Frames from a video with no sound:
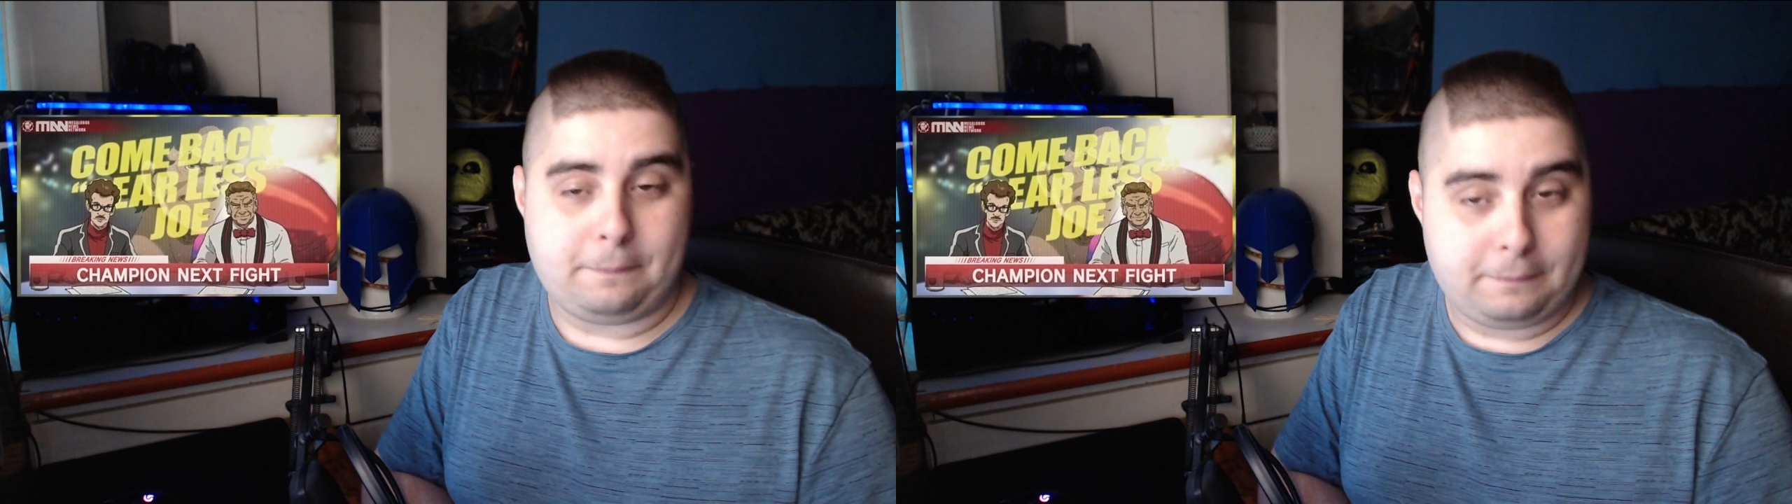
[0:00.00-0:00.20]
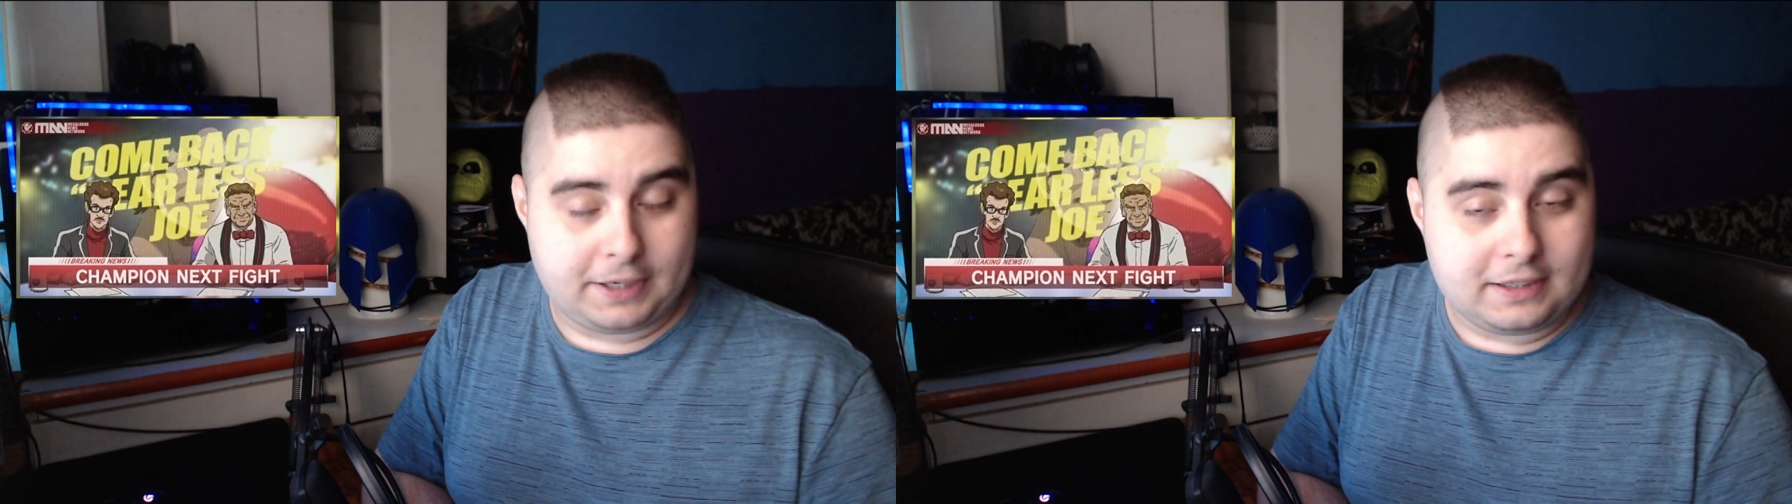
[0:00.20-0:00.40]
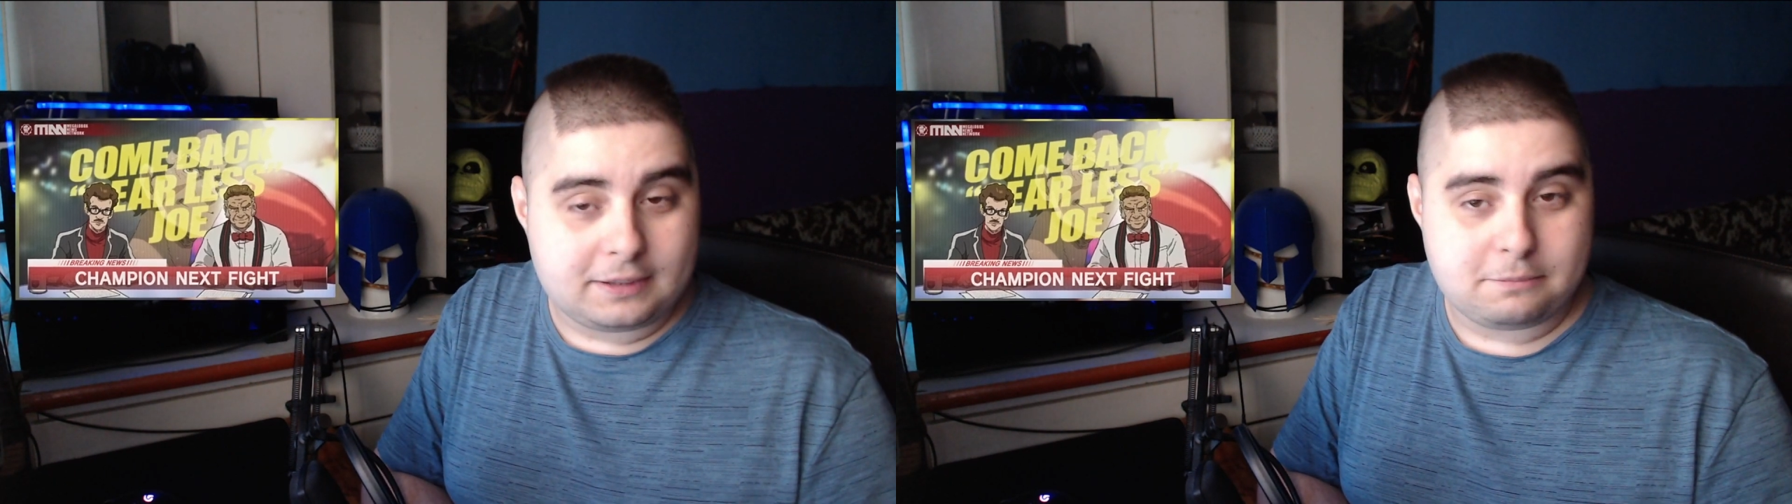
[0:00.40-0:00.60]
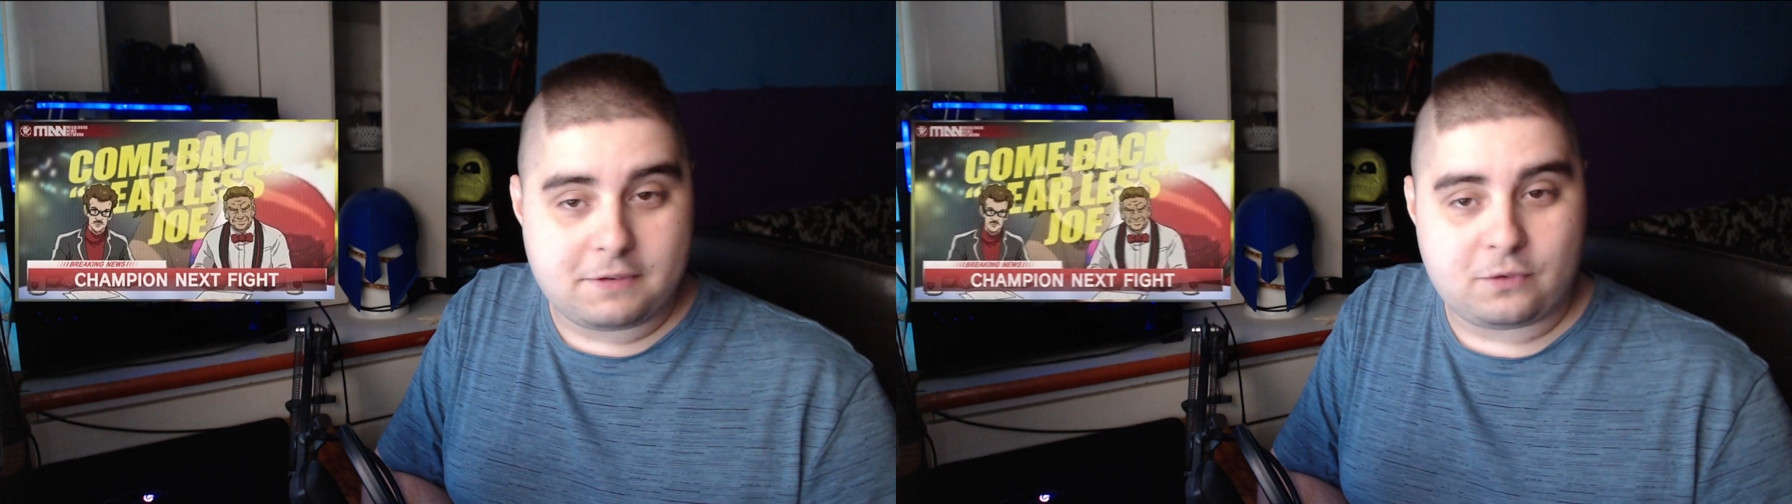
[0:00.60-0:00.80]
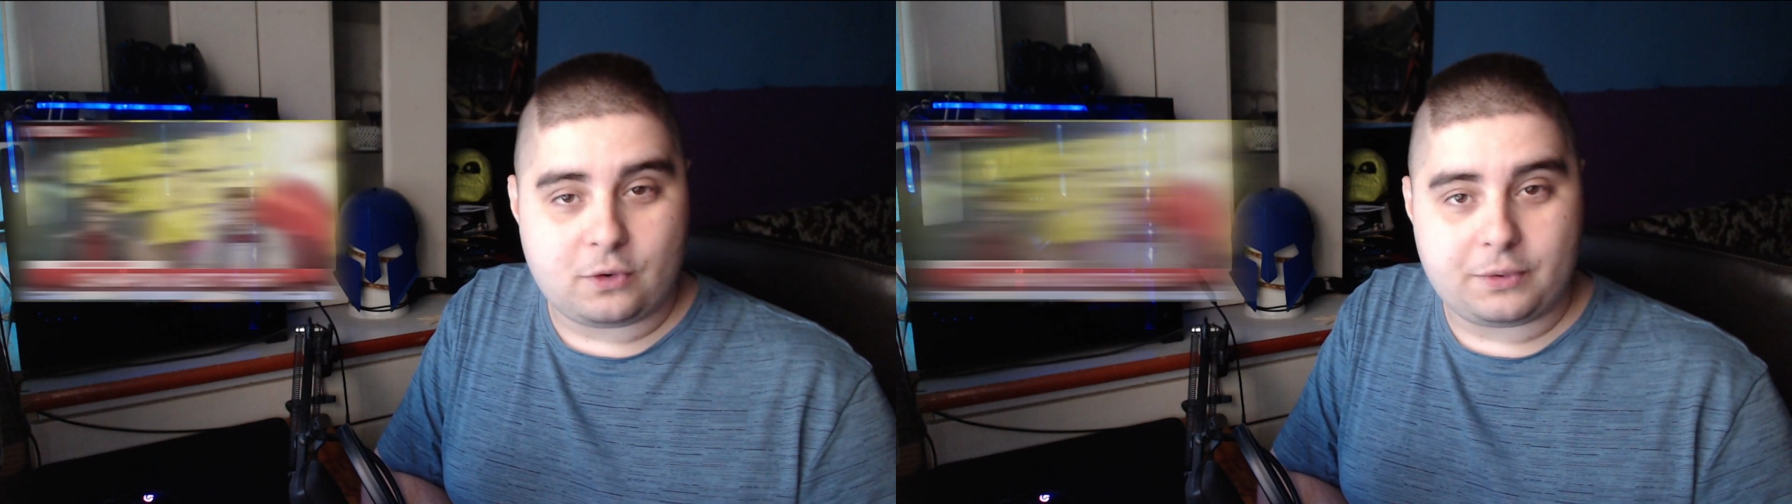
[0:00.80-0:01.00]
But
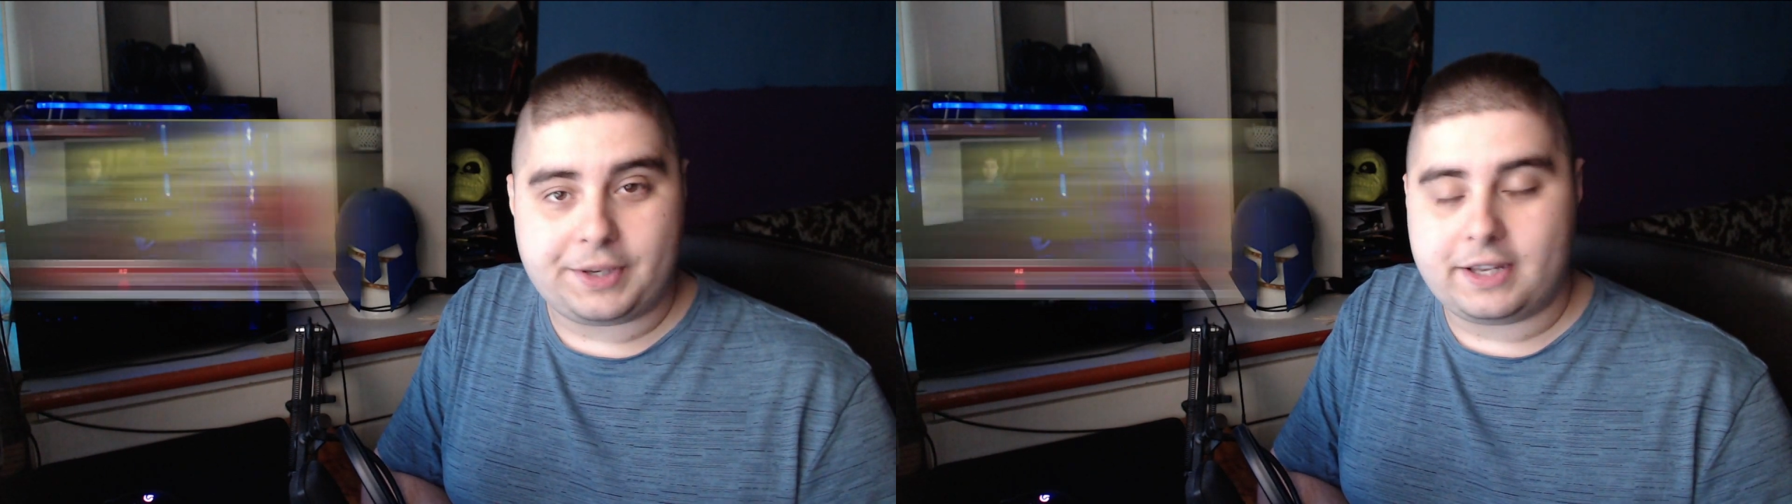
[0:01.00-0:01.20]
before we